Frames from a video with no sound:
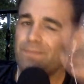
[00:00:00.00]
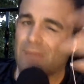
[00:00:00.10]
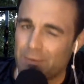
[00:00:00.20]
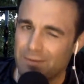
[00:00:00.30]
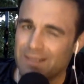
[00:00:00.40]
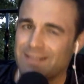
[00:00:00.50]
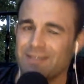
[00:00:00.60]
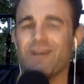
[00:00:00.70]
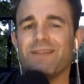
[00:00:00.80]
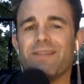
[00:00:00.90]
I would like to
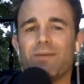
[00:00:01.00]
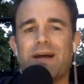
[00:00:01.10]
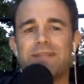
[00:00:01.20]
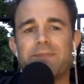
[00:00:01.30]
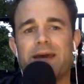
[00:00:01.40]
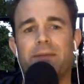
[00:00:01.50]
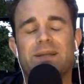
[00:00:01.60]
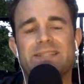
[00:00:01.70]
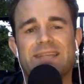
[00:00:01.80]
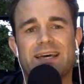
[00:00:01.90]
call it the wise man,
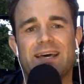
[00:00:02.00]
but